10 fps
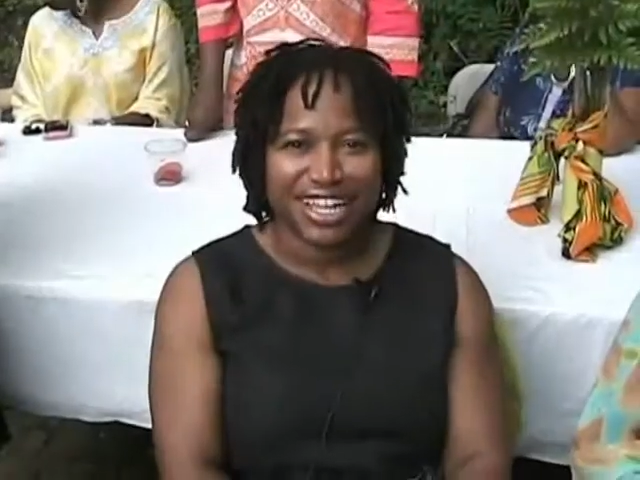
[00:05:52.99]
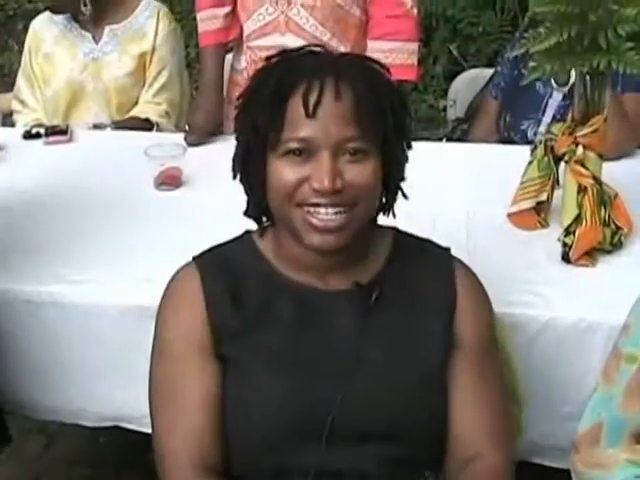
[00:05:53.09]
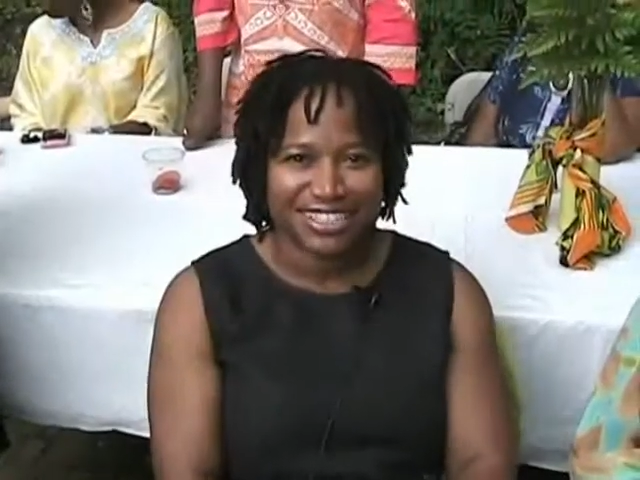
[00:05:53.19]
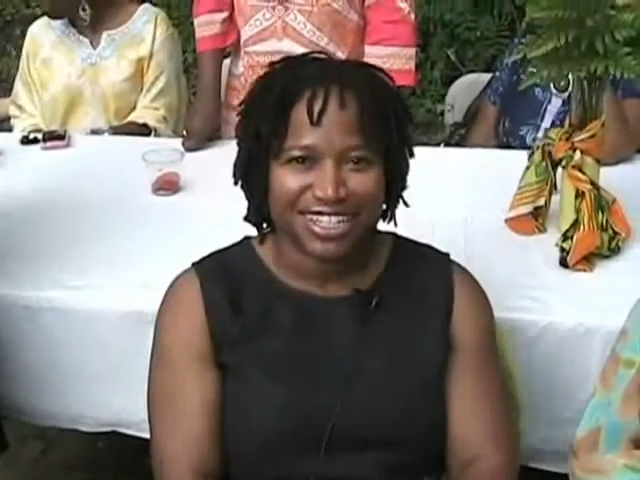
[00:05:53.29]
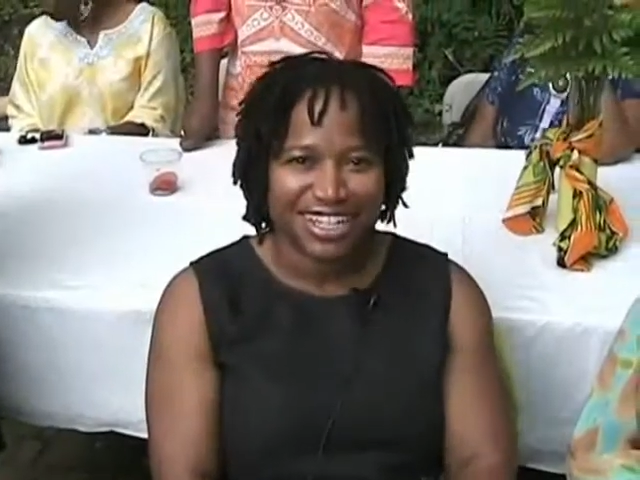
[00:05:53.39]

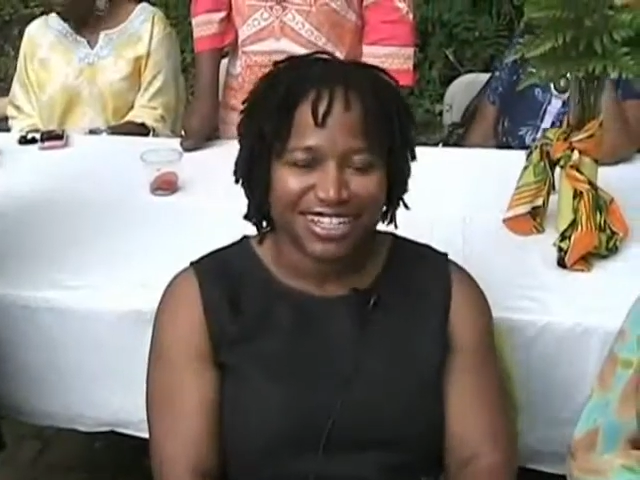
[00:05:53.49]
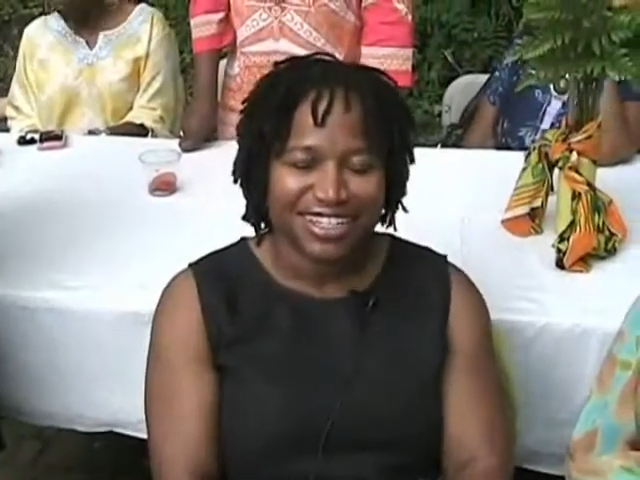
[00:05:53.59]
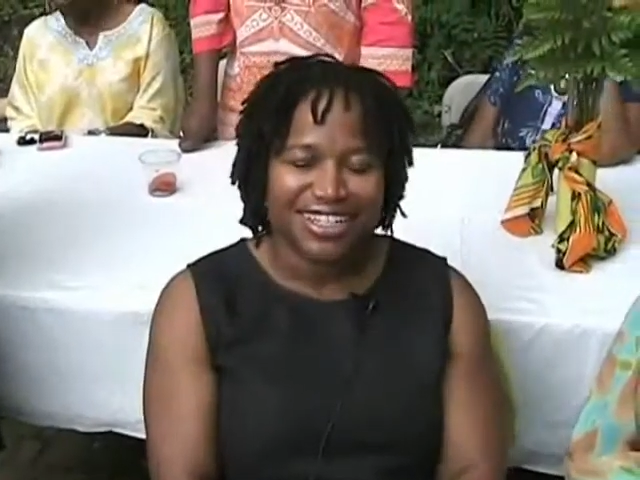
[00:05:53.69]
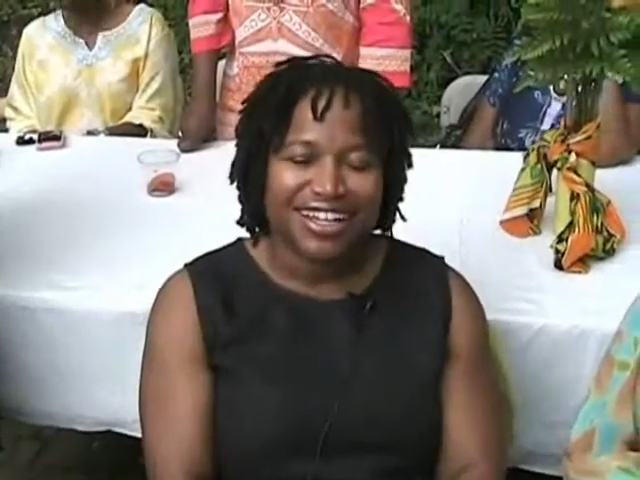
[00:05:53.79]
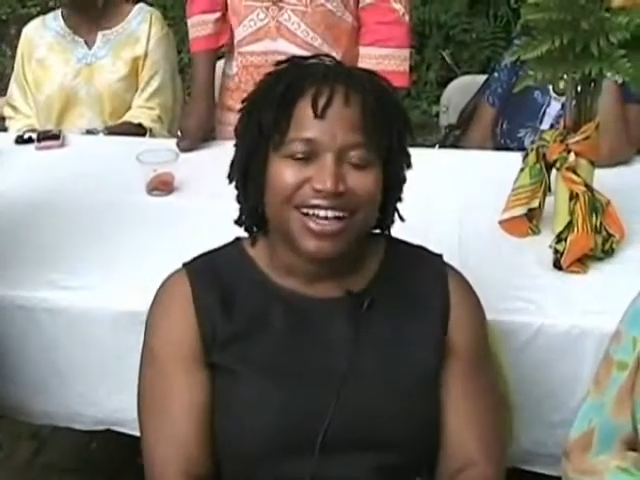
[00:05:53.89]
Kaintuck.
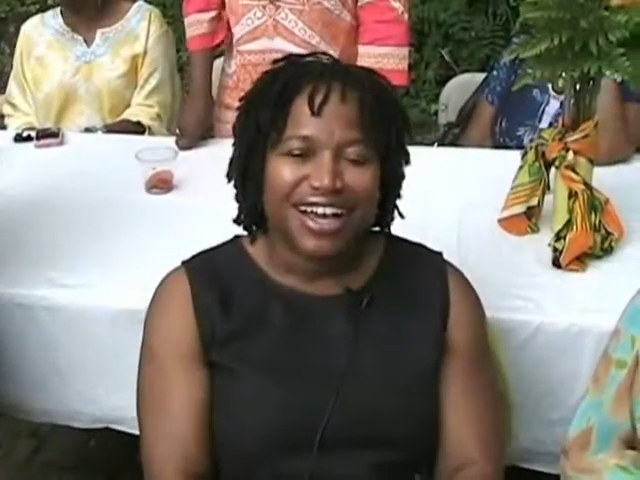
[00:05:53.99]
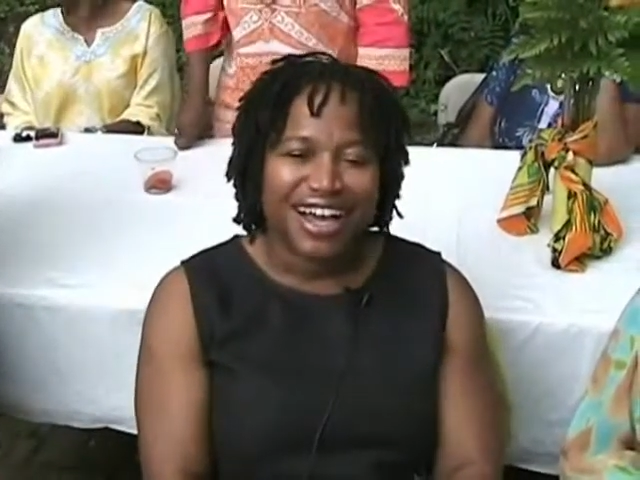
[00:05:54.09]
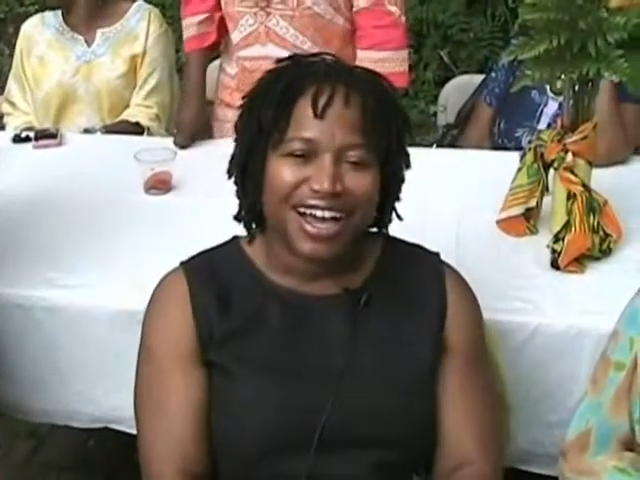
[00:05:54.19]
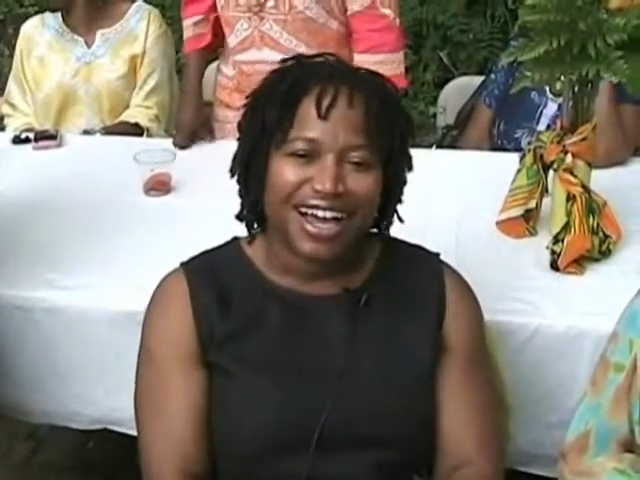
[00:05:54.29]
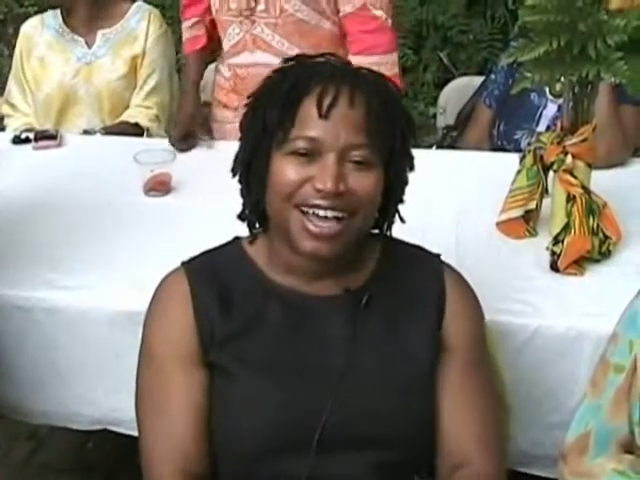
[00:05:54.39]

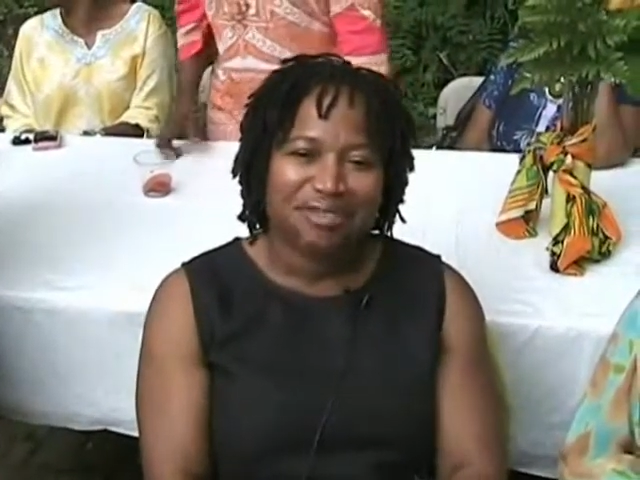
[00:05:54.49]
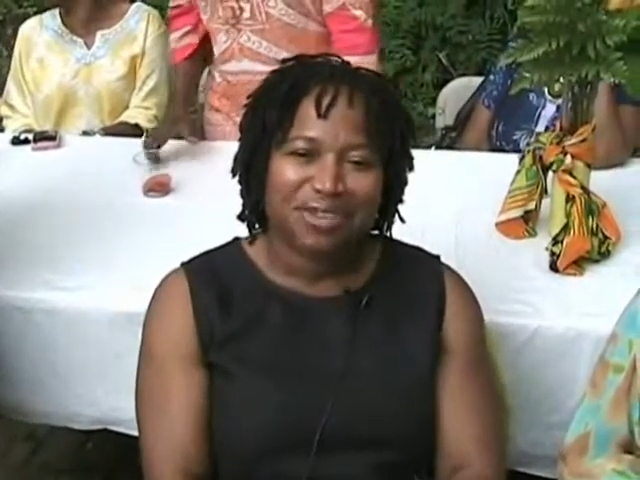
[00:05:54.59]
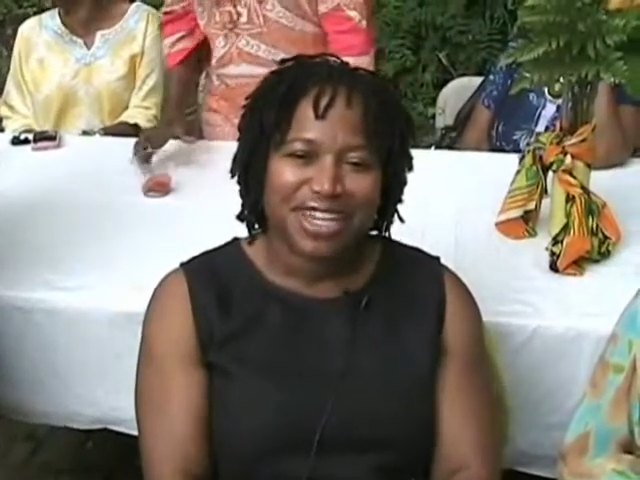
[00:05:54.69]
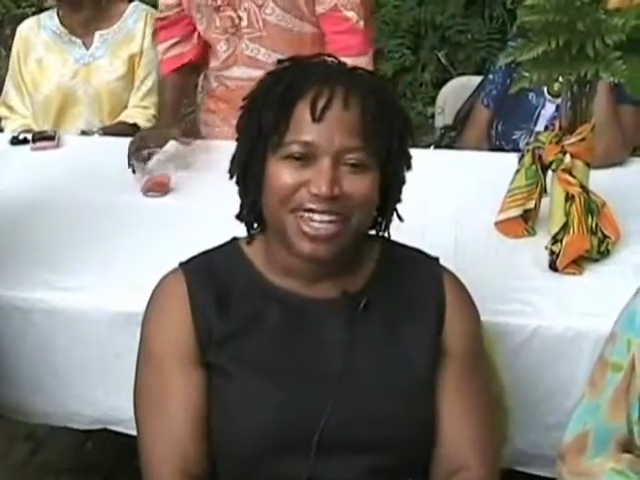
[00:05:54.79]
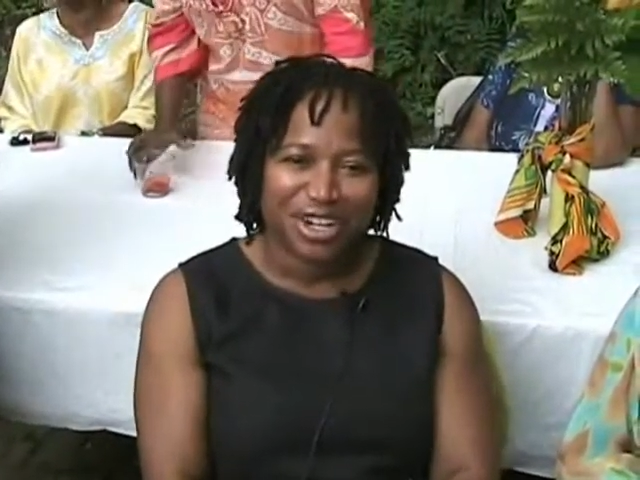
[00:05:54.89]

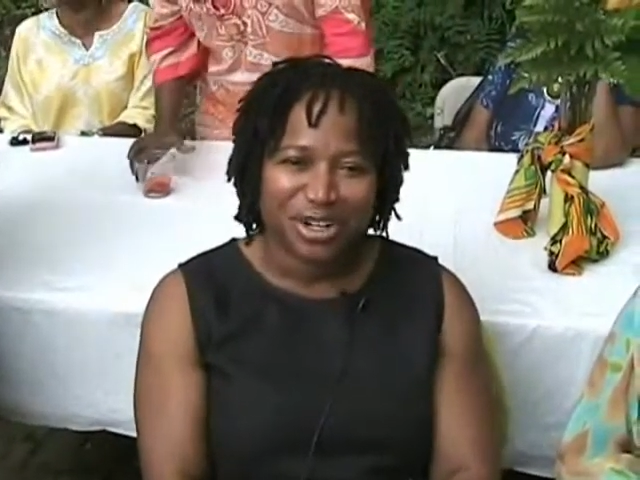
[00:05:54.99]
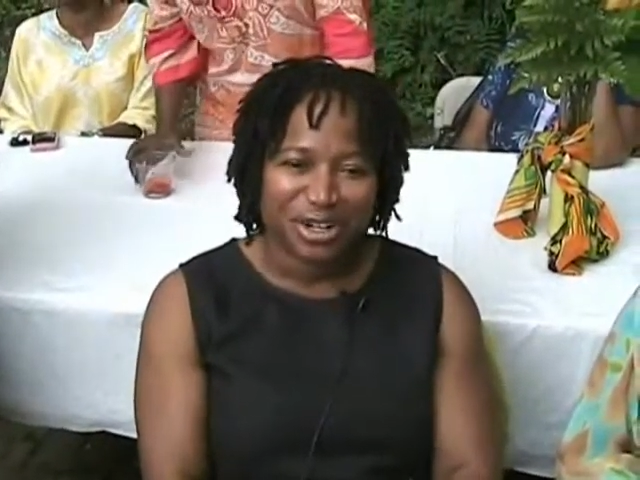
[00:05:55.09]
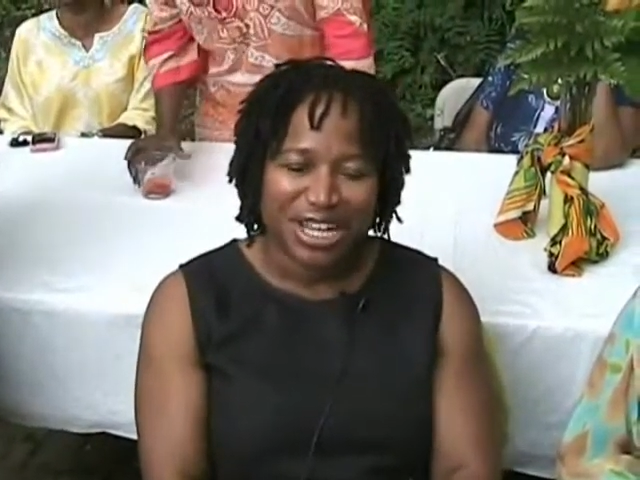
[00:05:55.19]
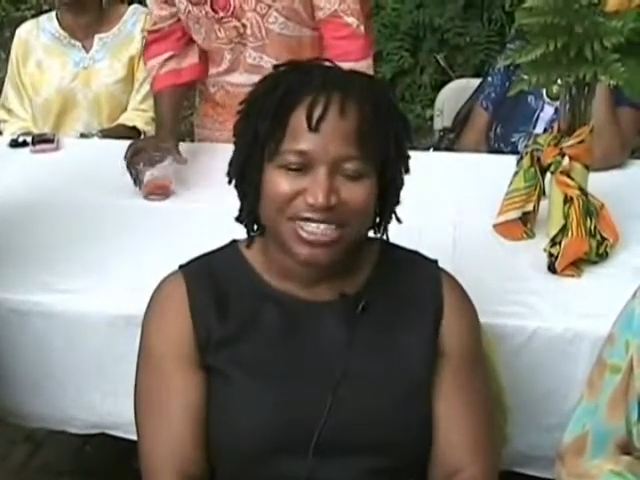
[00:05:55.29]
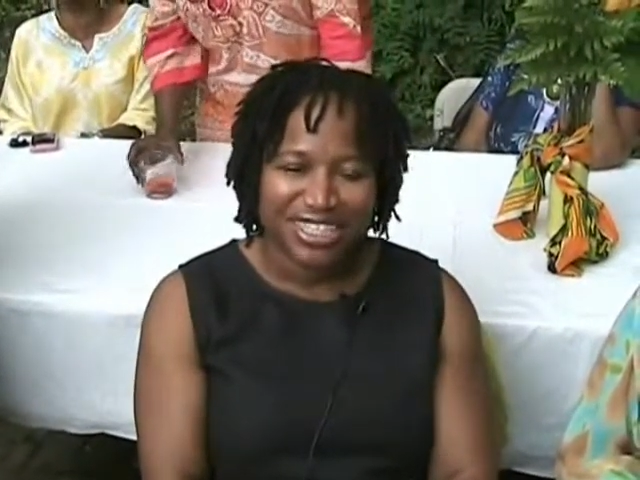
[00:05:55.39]
I'm
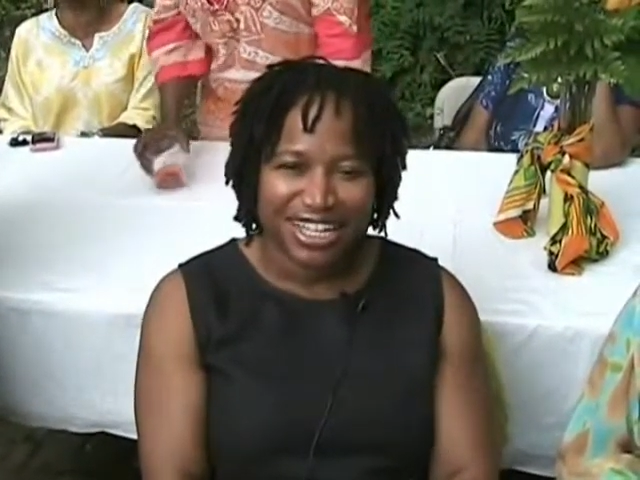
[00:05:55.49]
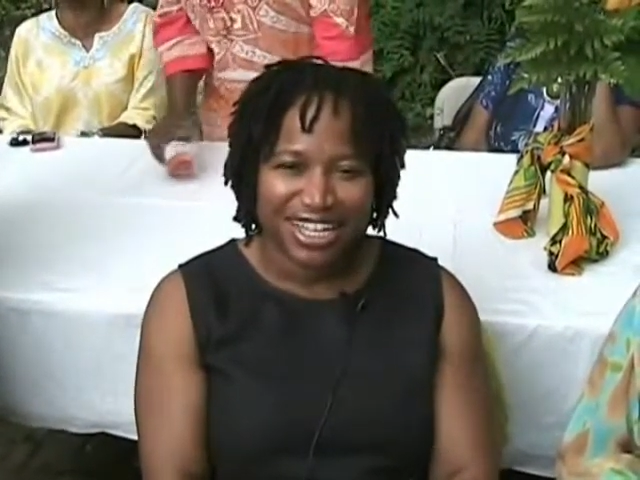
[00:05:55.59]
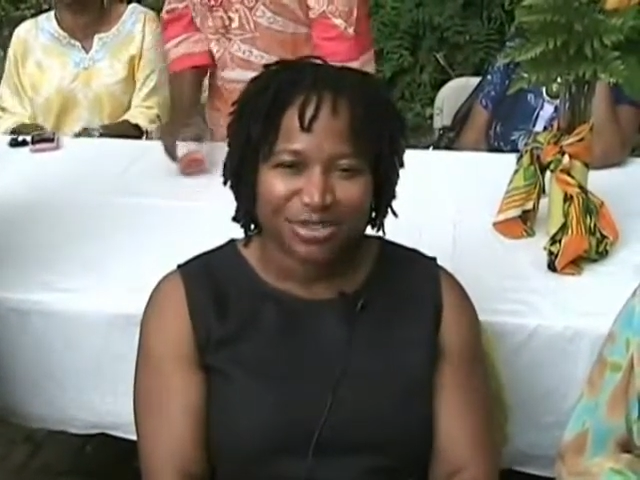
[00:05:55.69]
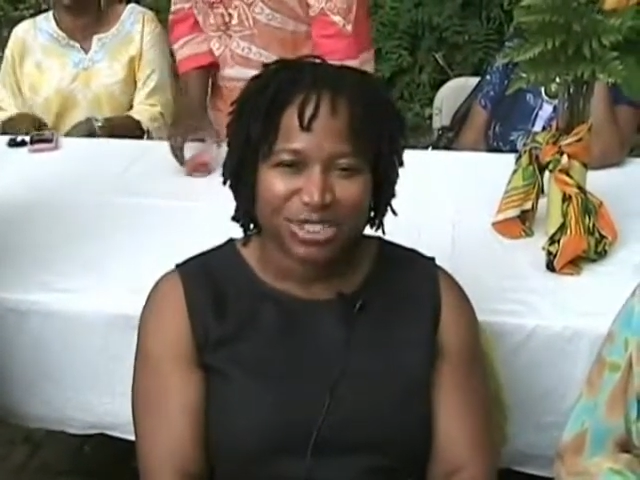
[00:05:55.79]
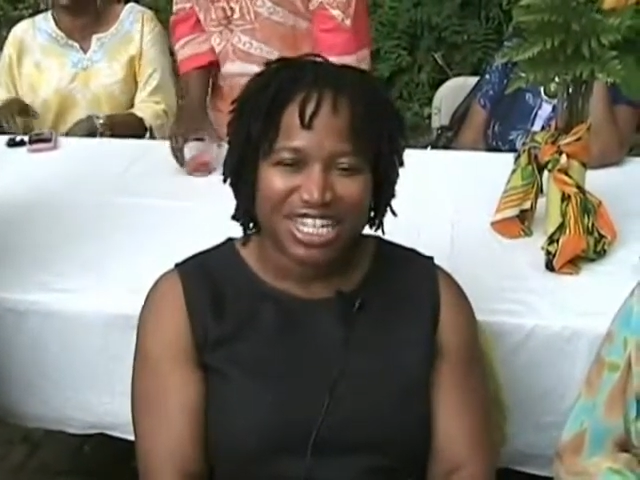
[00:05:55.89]
here as a guest,